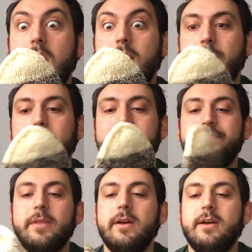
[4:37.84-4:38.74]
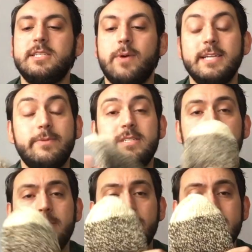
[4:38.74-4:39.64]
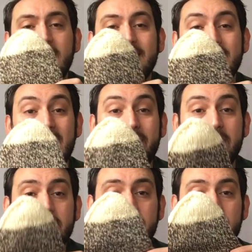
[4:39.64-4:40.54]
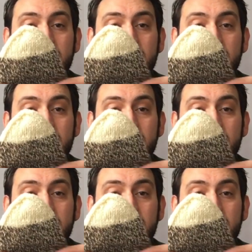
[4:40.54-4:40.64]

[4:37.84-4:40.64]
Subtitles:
Anyway. So I switched up to a size 7